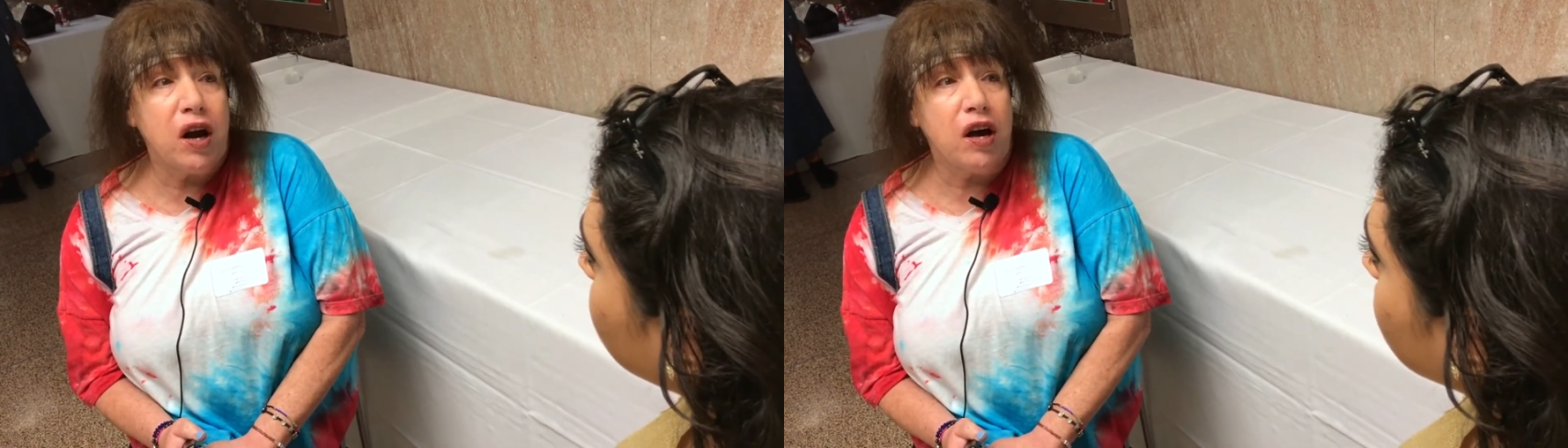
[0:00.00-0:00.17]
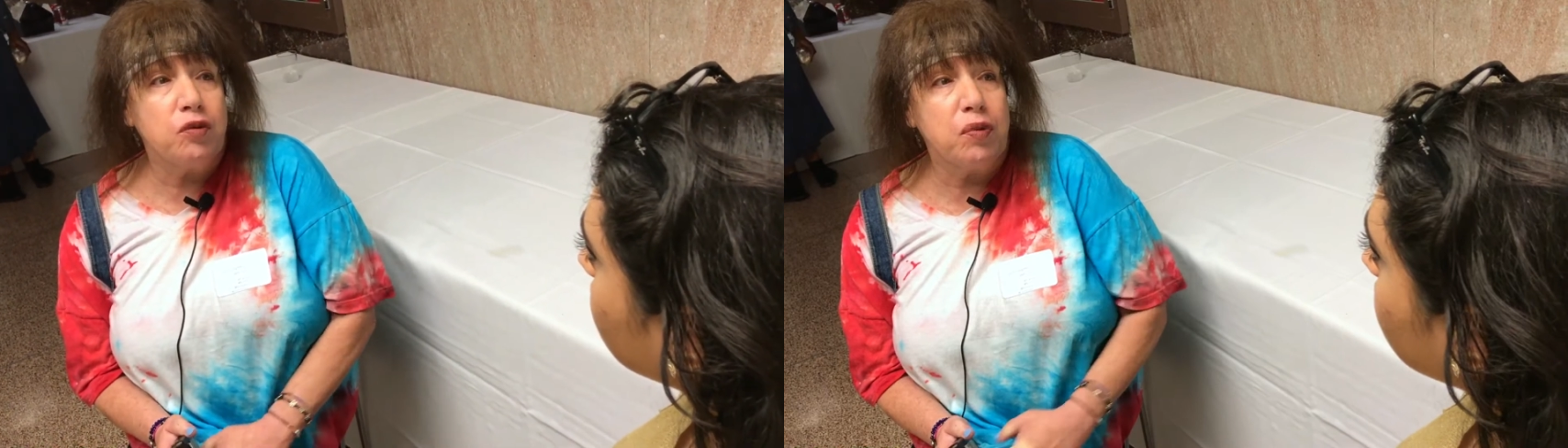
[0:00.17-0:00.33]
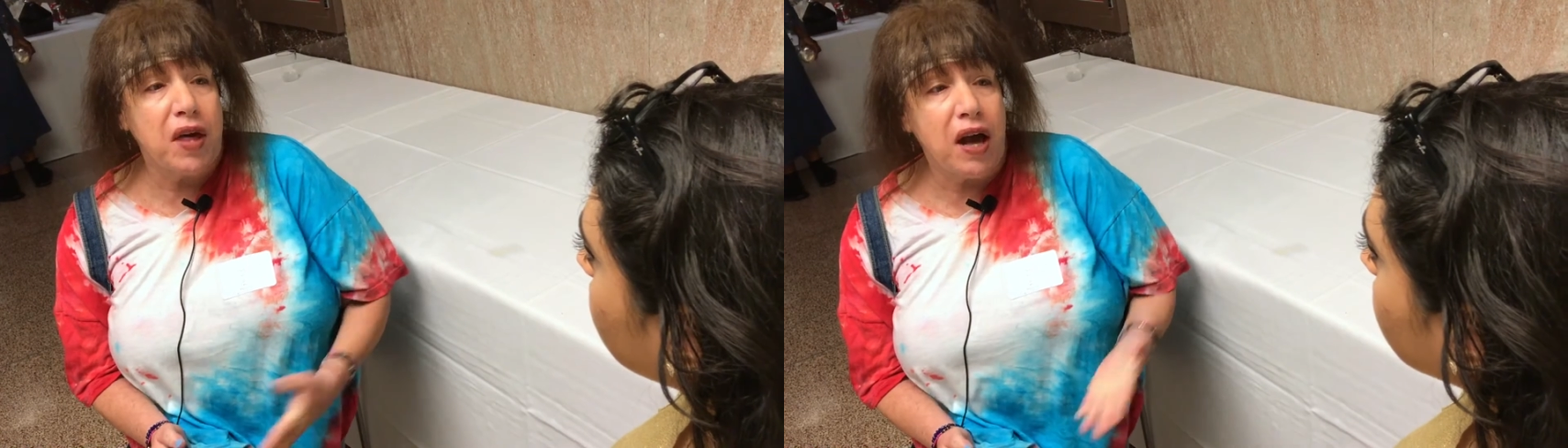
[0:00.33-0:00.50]

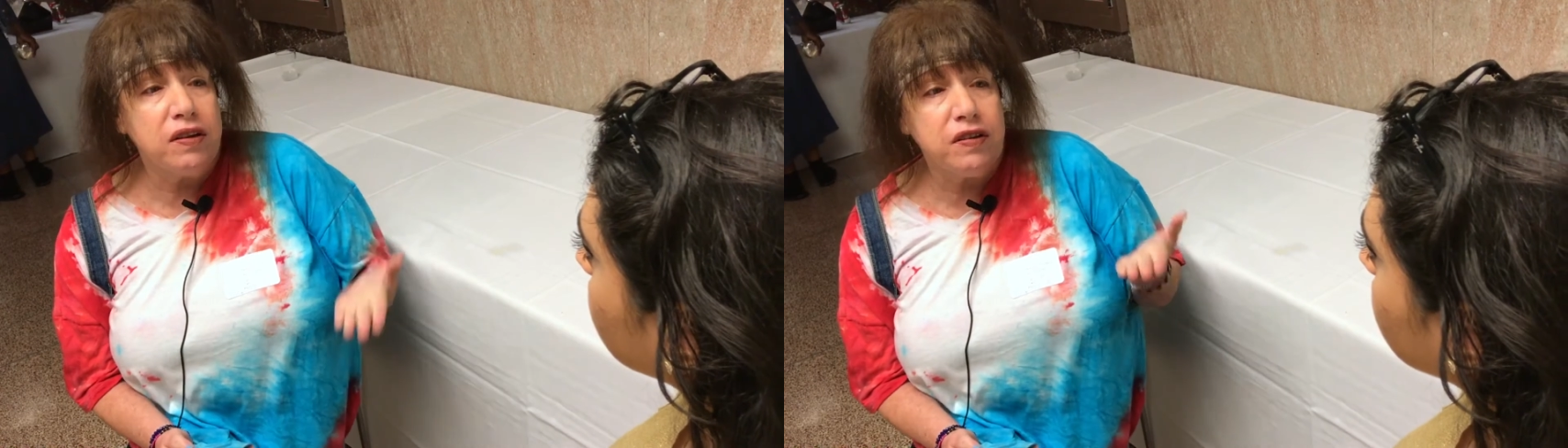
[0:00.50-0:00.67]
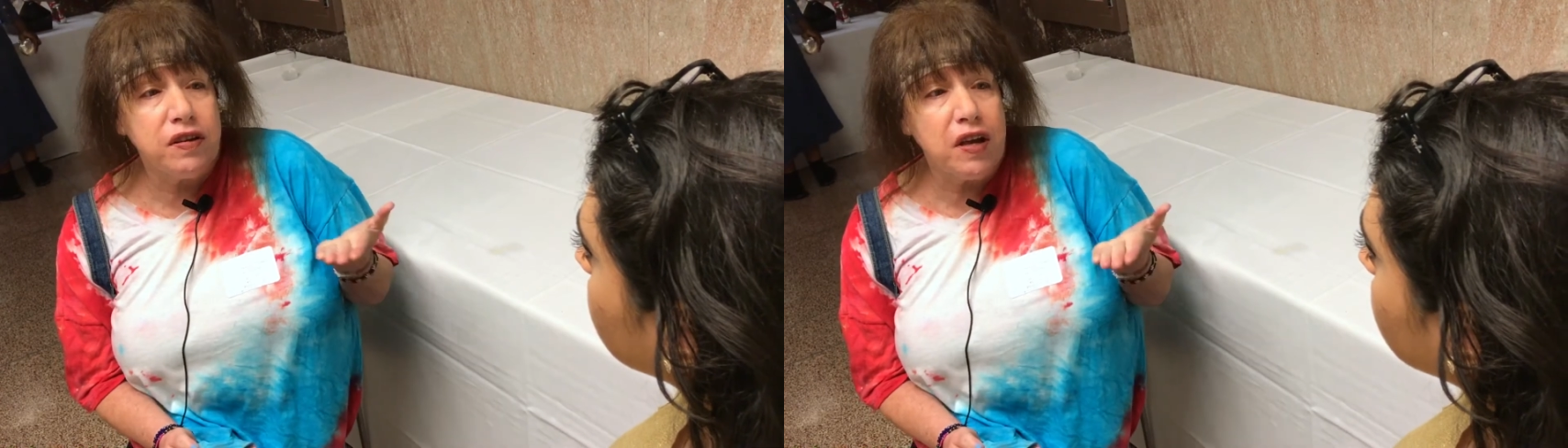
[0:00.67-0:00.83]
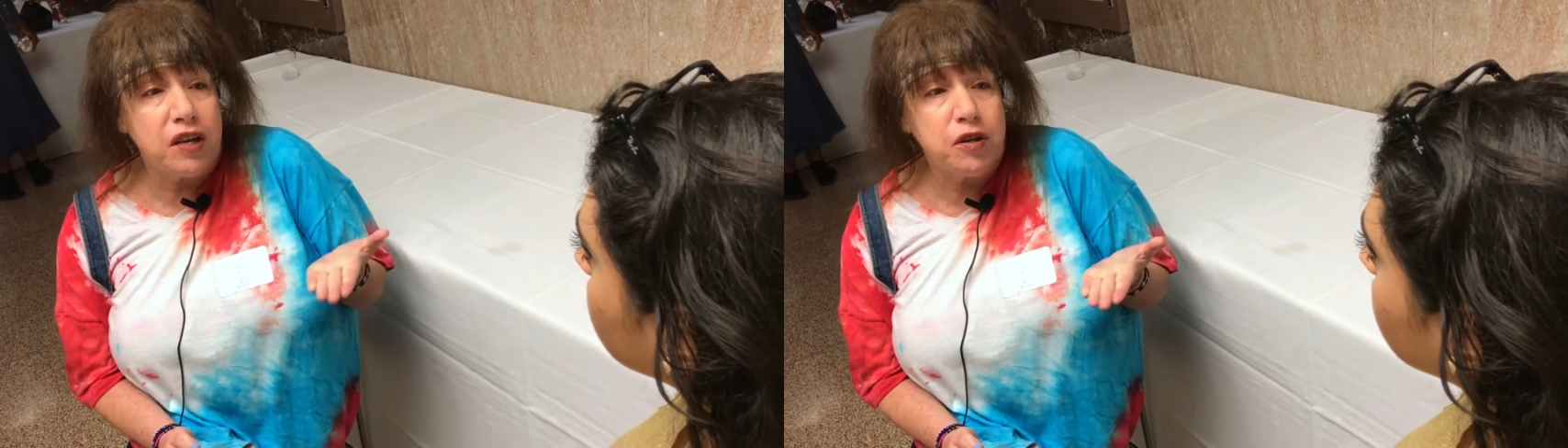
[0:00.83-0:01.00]
because
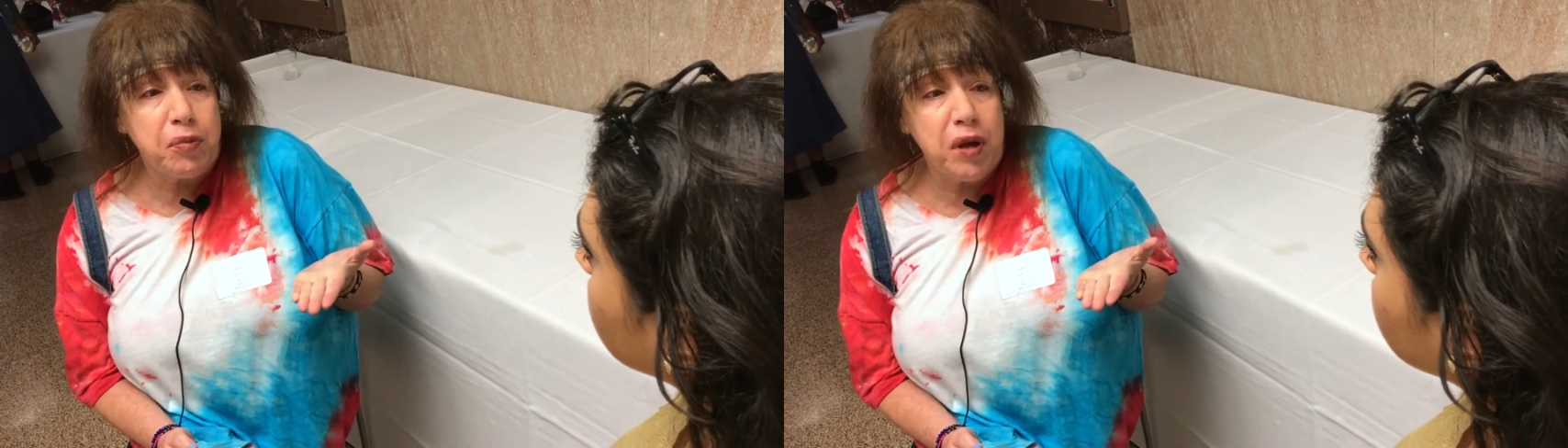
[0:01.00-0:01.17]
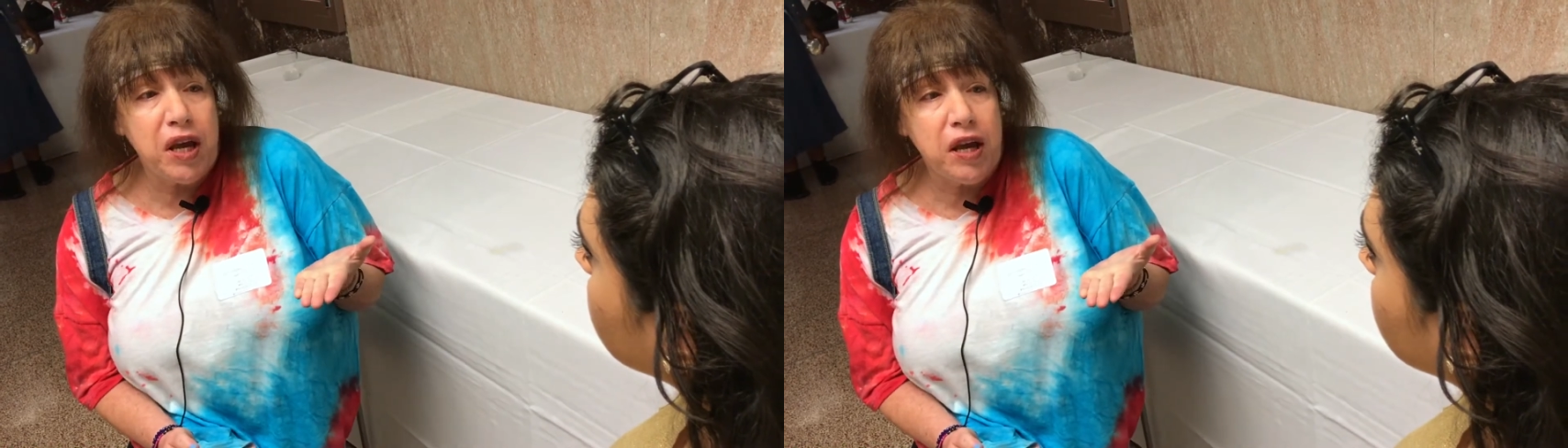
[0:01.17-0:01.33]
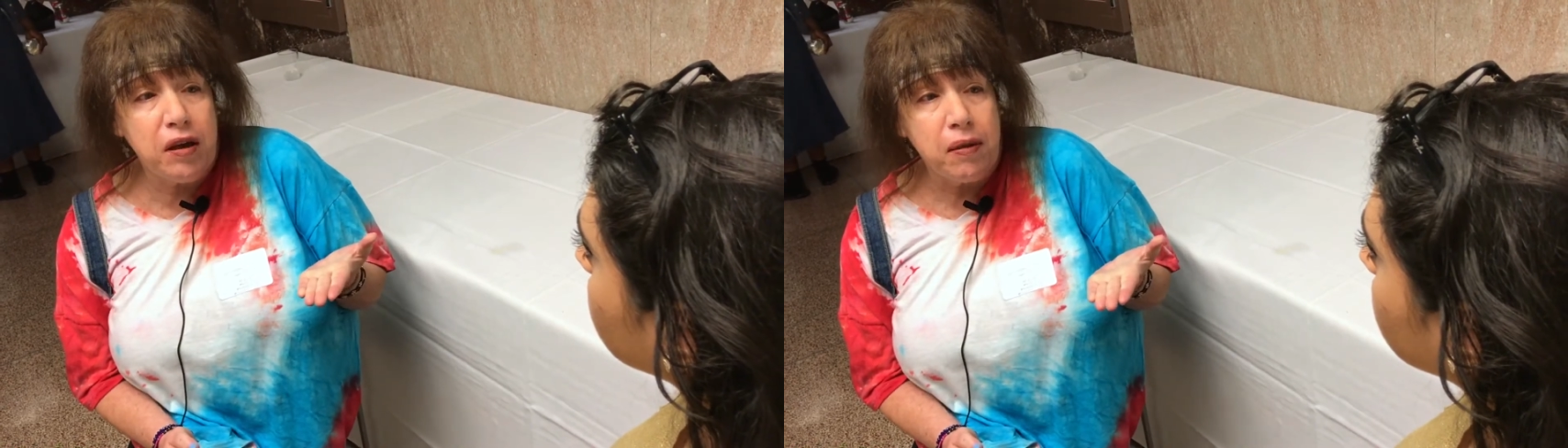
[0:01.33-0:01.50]
without
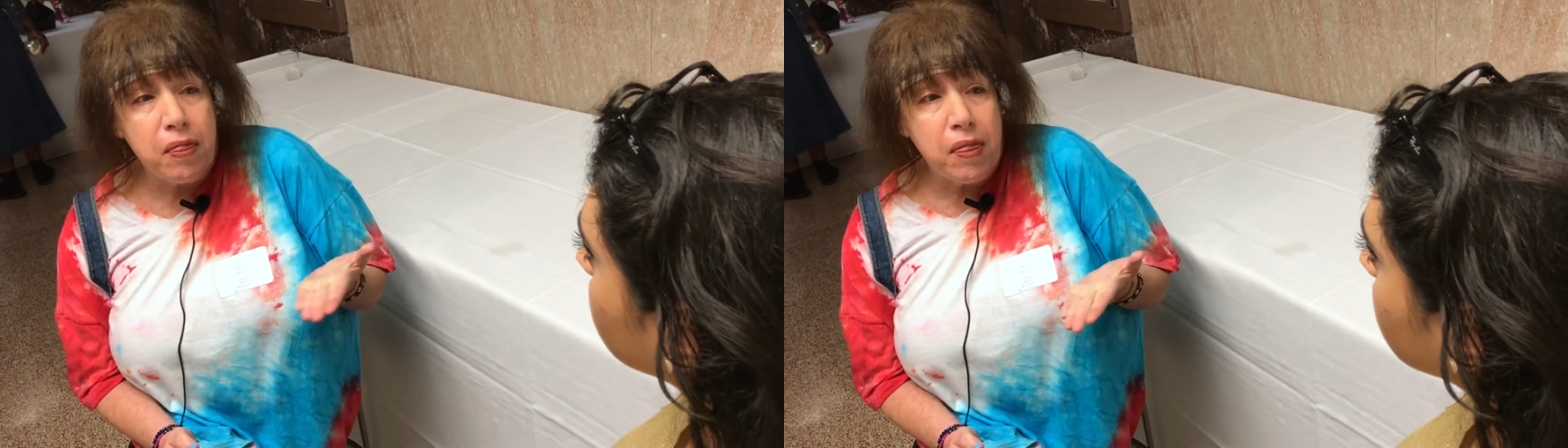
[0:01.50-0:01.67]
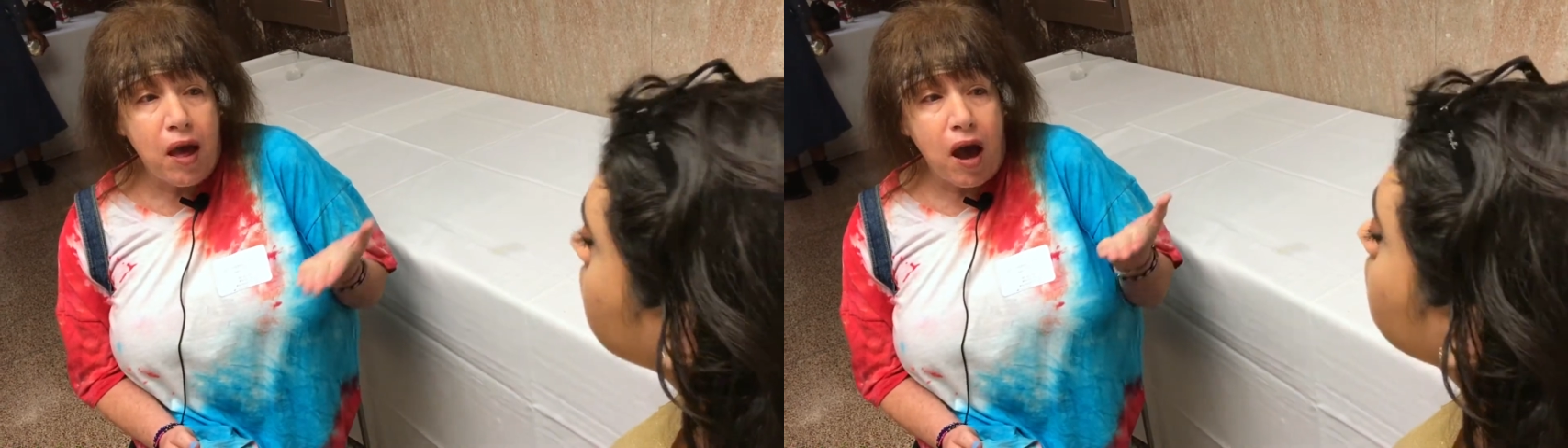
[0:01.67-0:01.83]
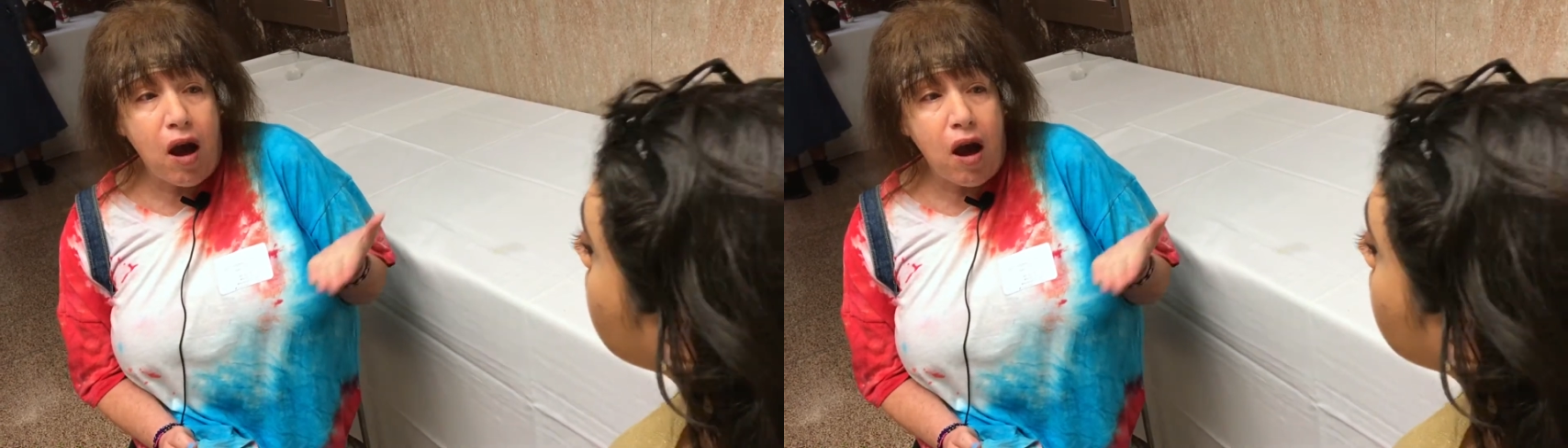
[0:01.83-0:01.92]
CSP,